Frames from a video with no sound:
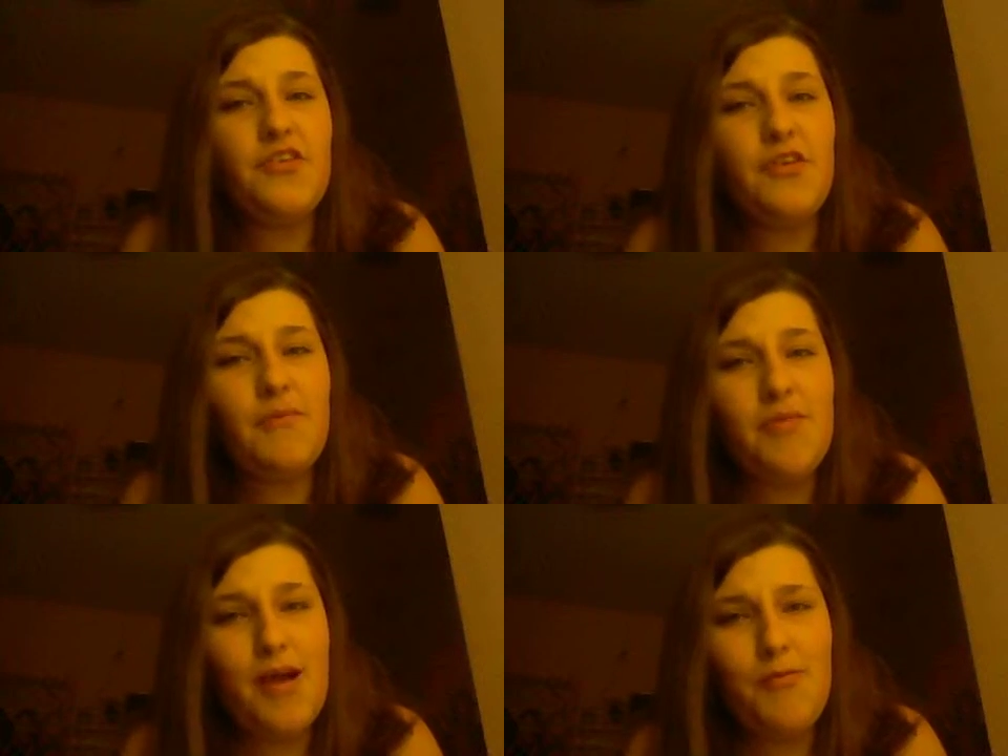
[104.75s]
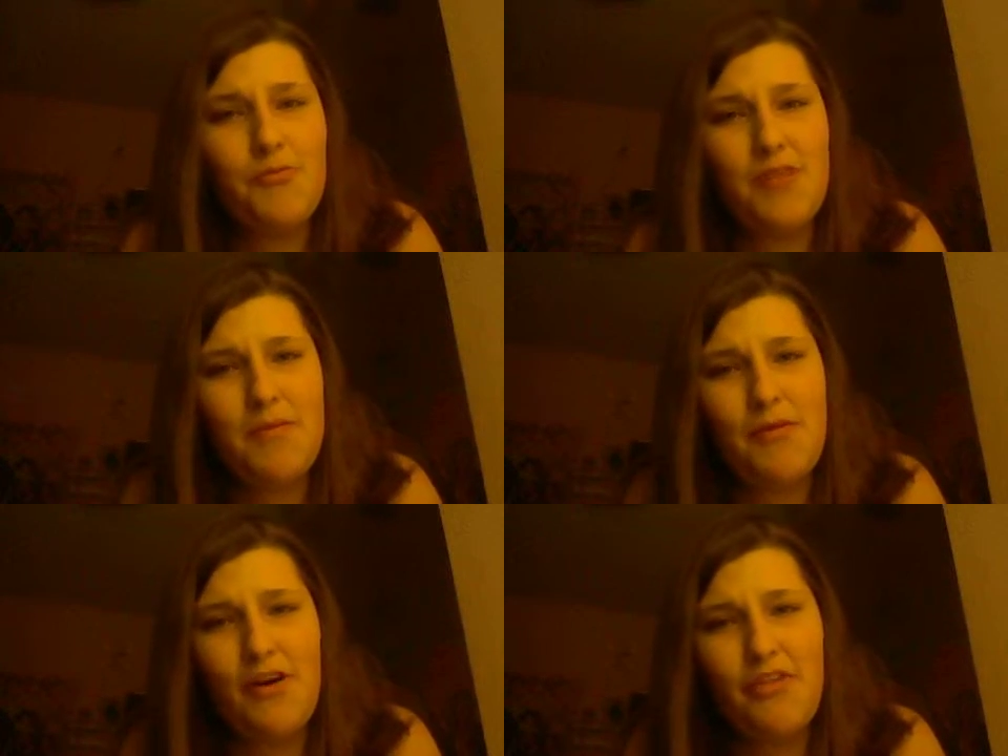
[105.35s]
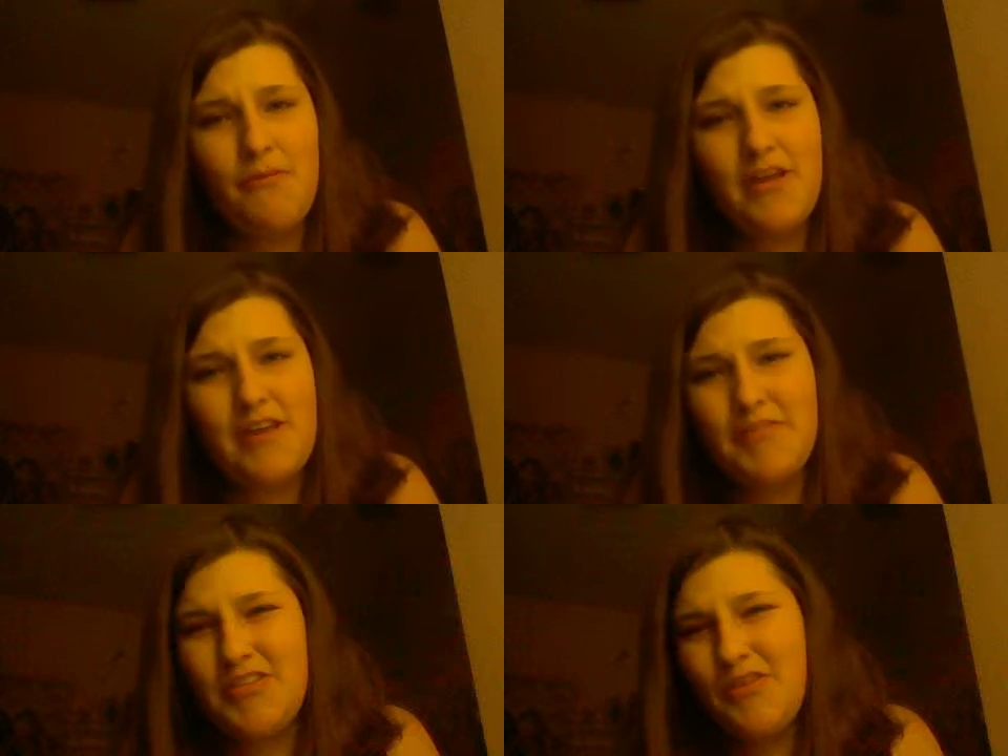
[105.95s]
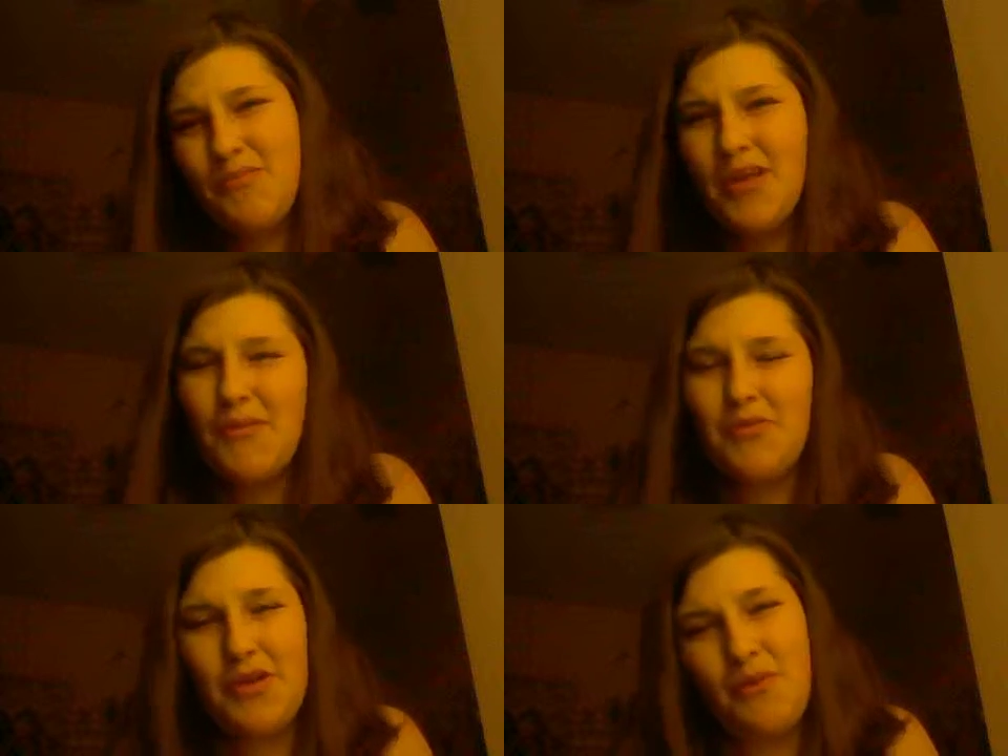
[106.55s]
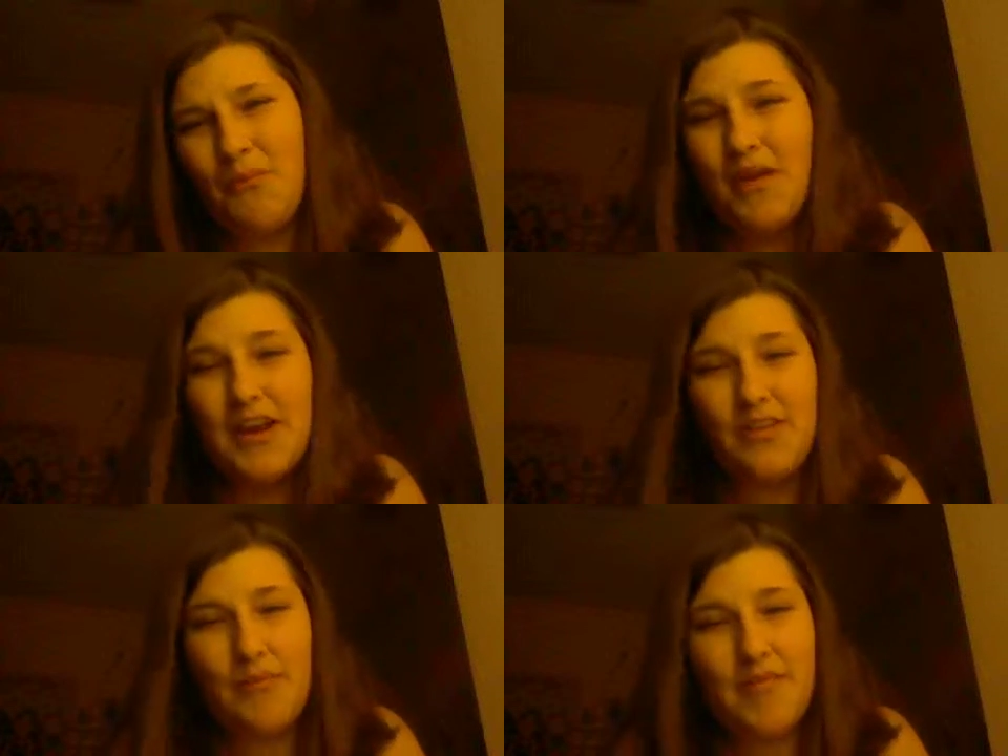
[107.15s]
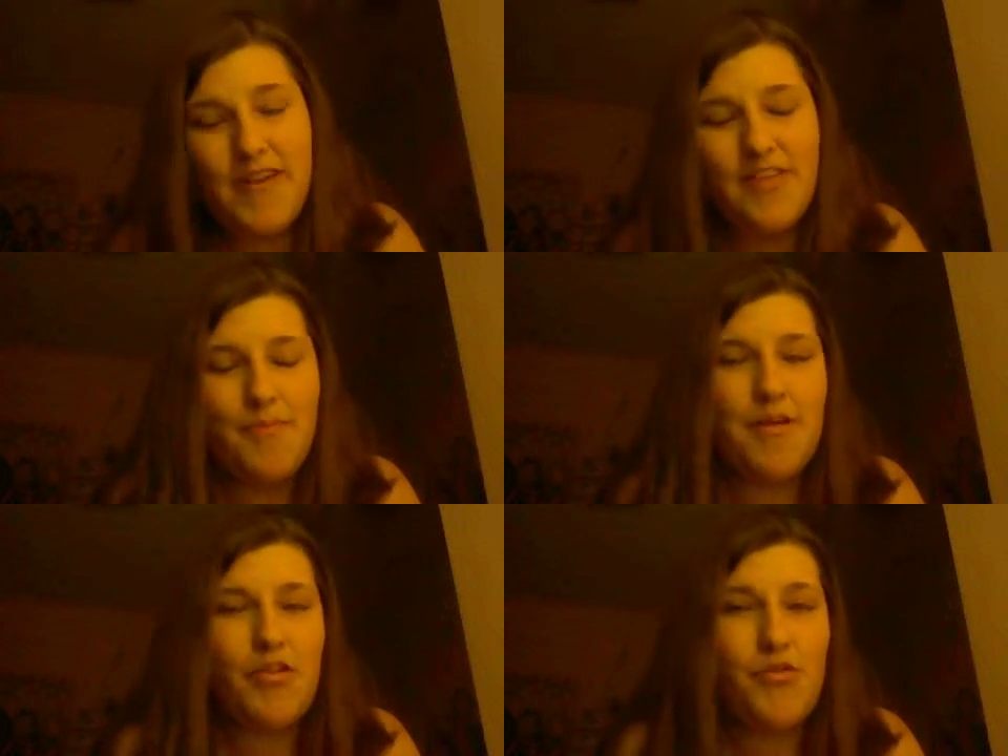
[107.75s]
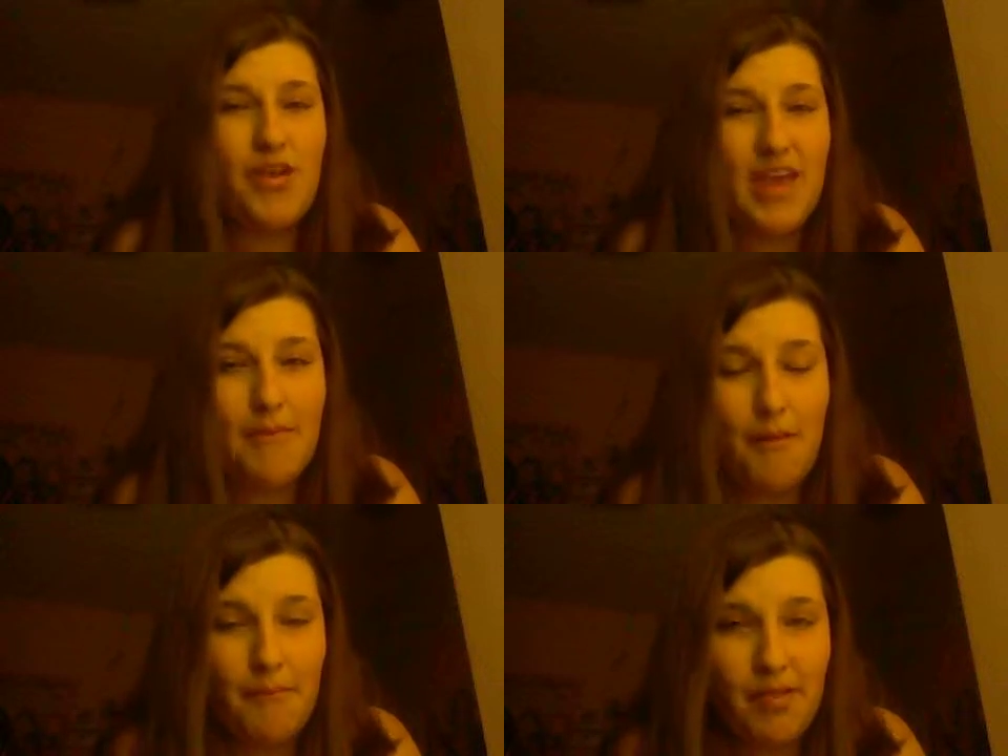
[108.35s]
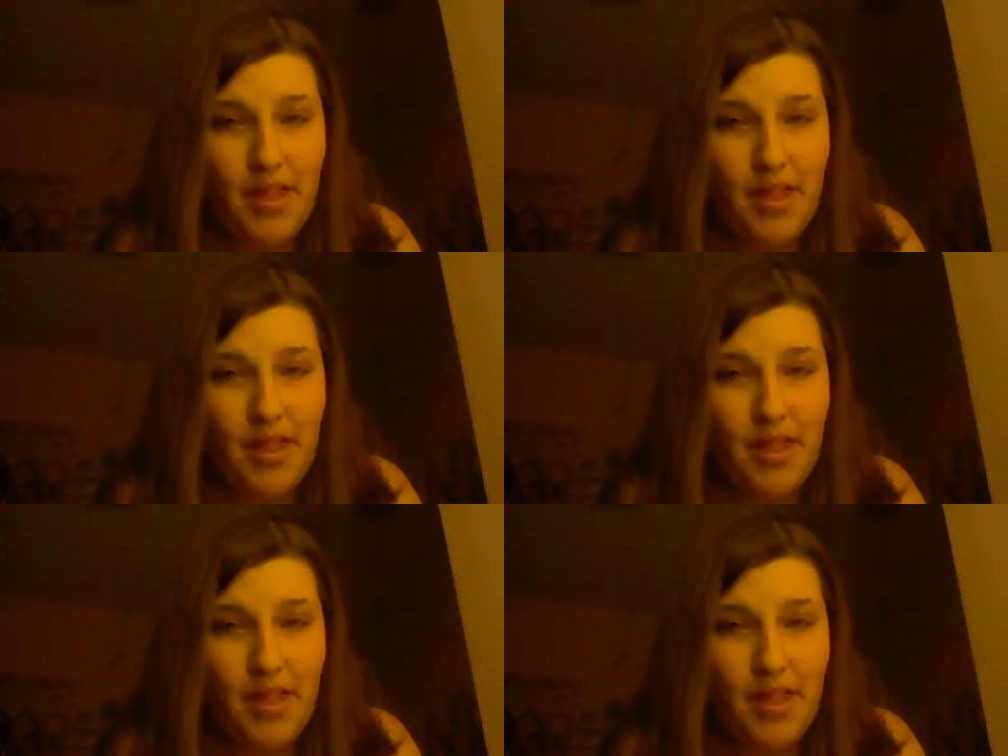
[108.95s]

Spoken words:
Sometimes they bother me, but sometimes I don't mind them. It depends what game I'm